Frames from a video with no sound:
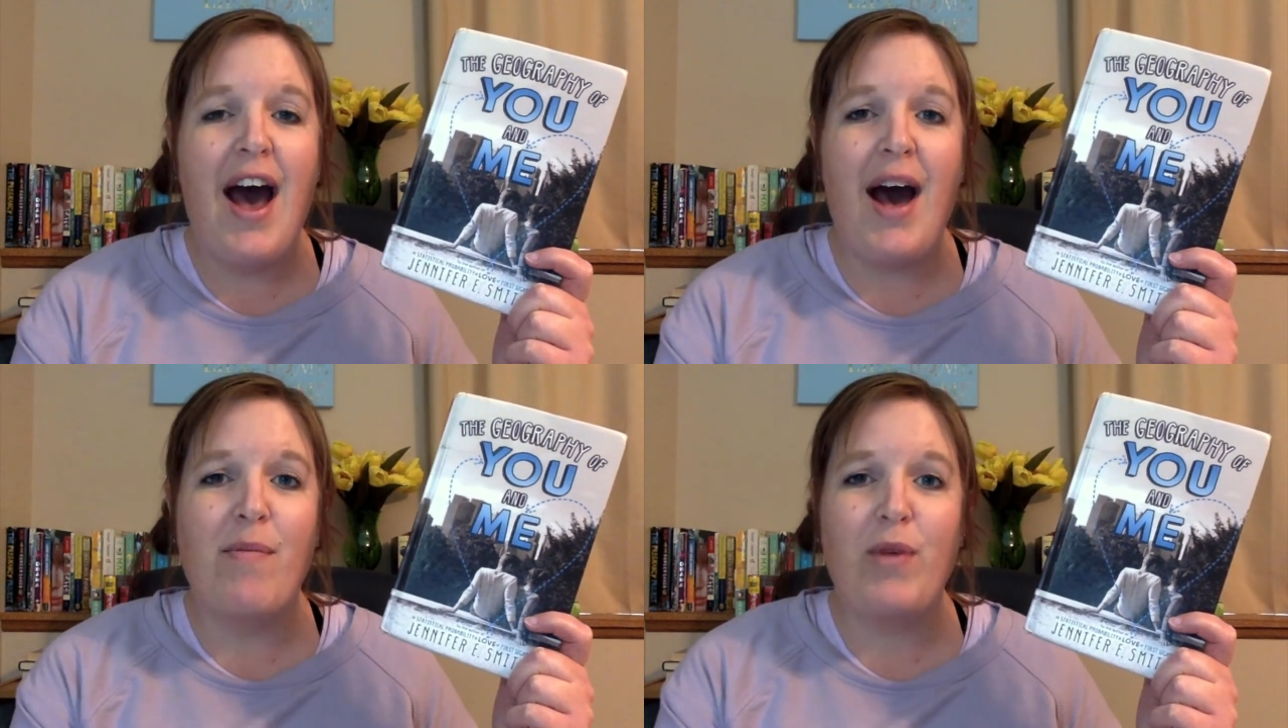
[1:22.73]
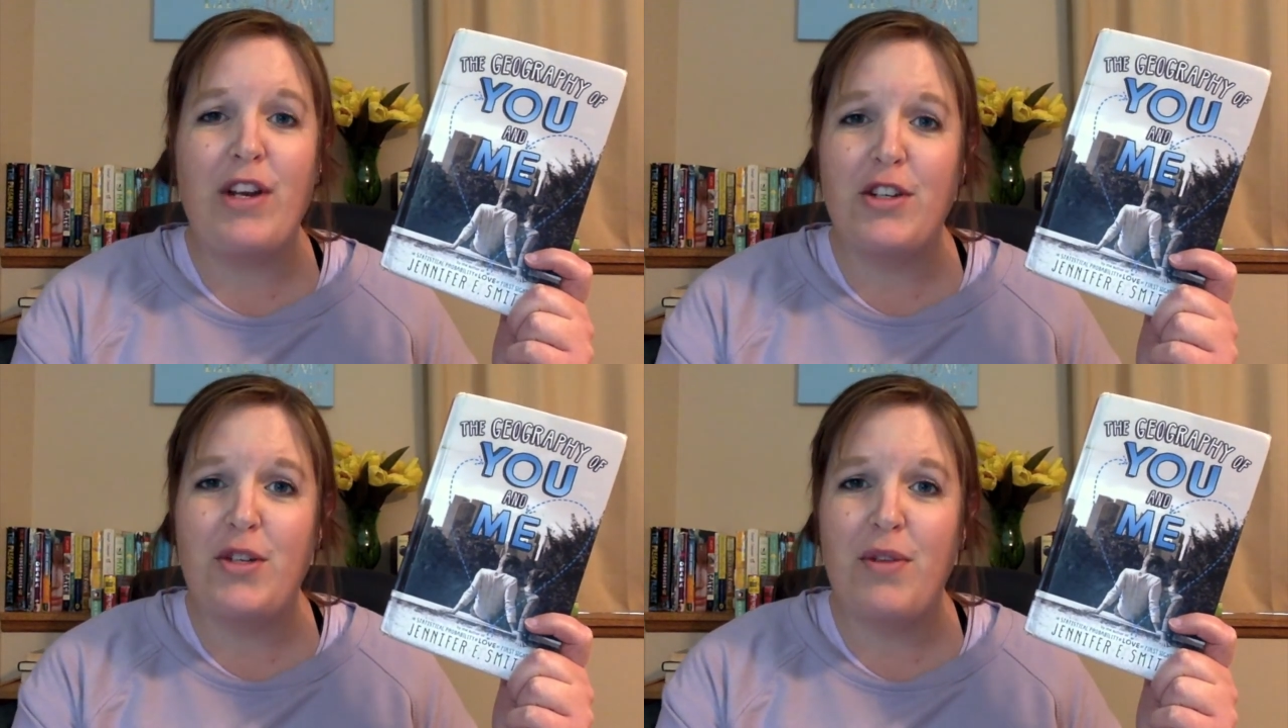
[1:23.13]
Um,
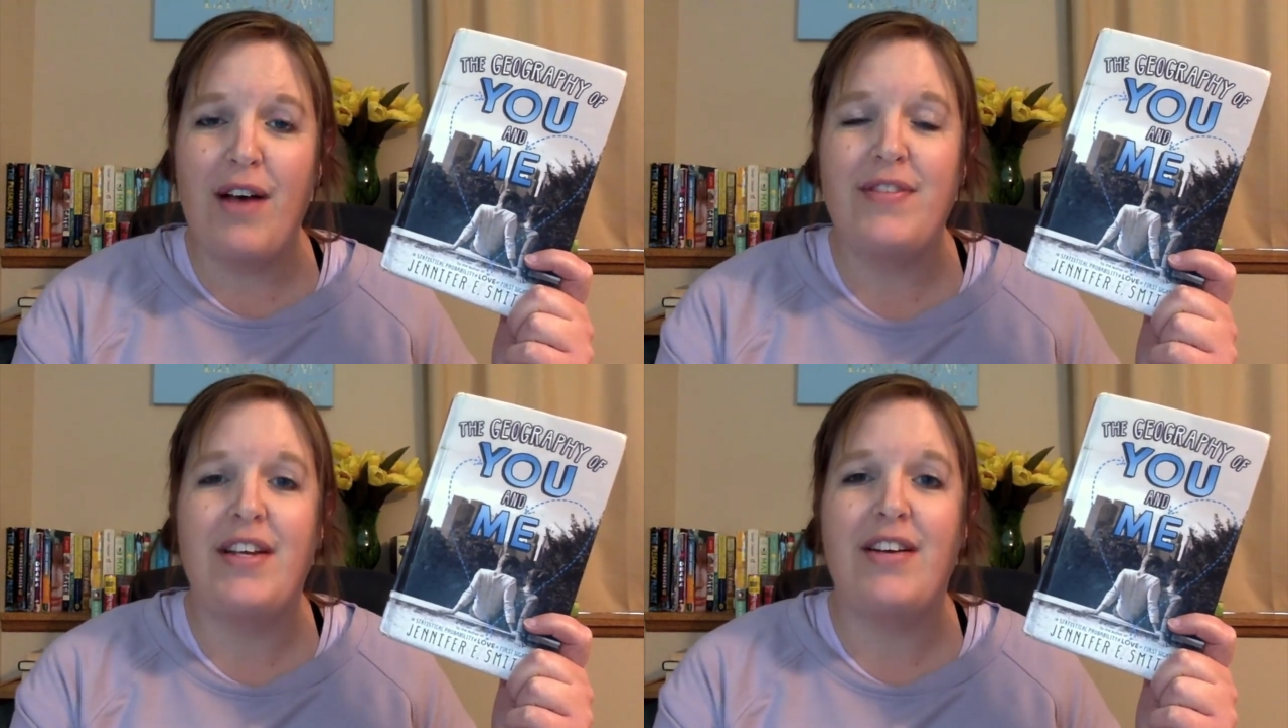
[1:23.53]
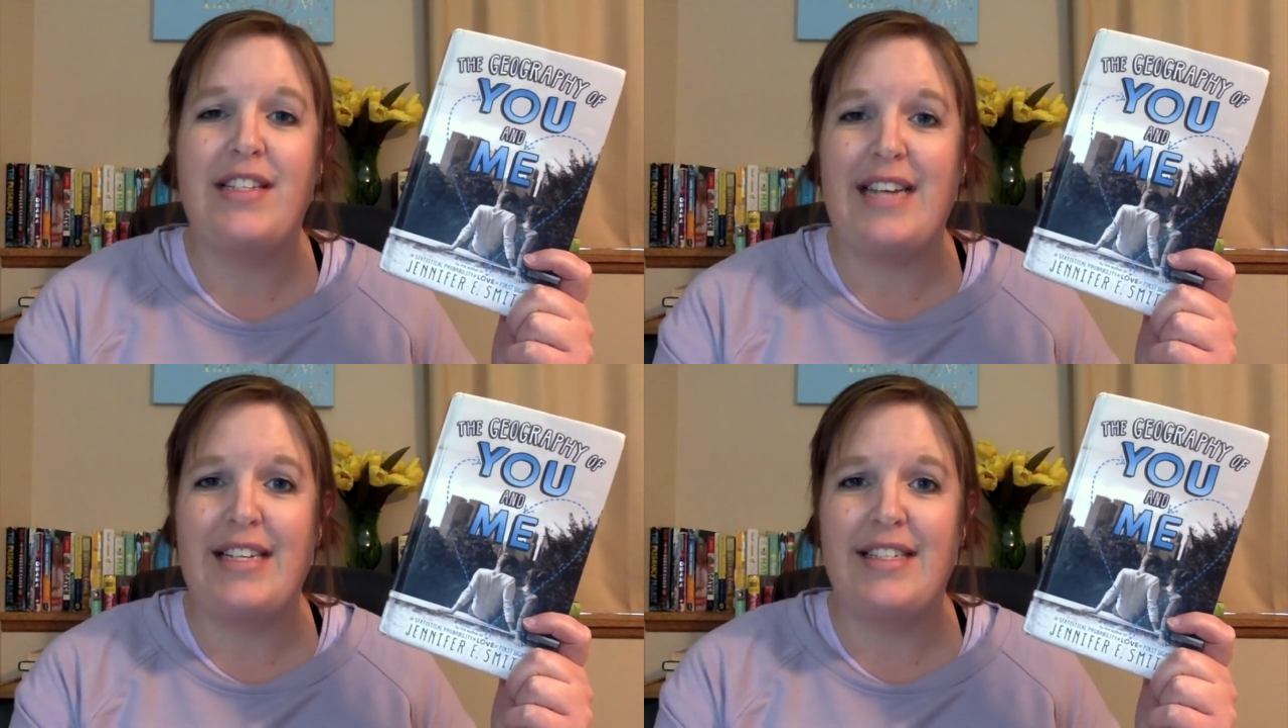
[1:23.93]
readers who love Sarah
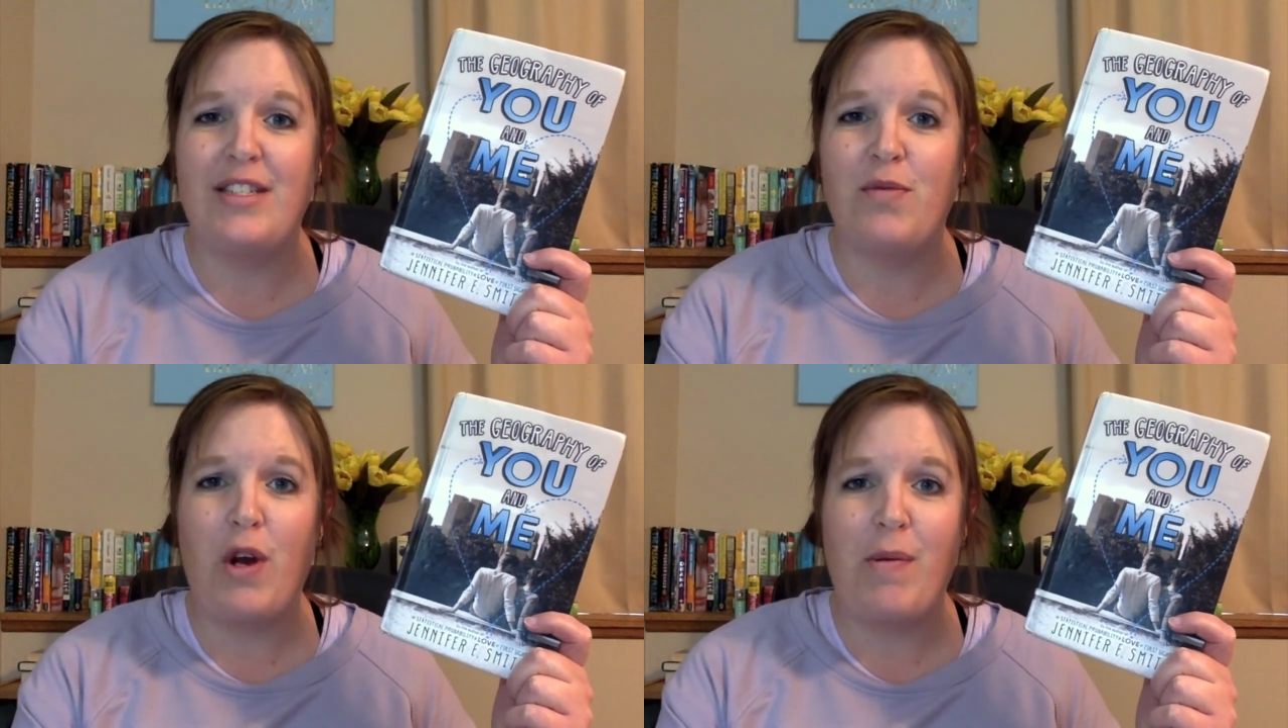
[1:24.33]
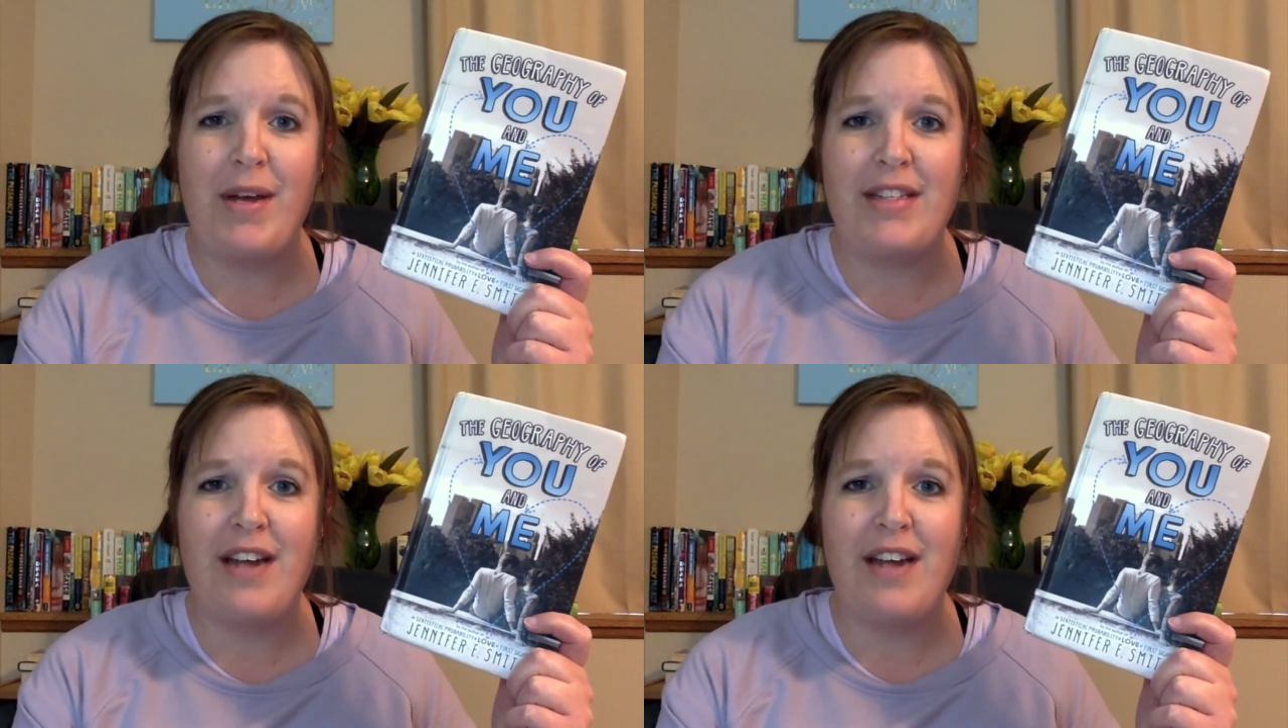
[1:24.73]
Dessen's romance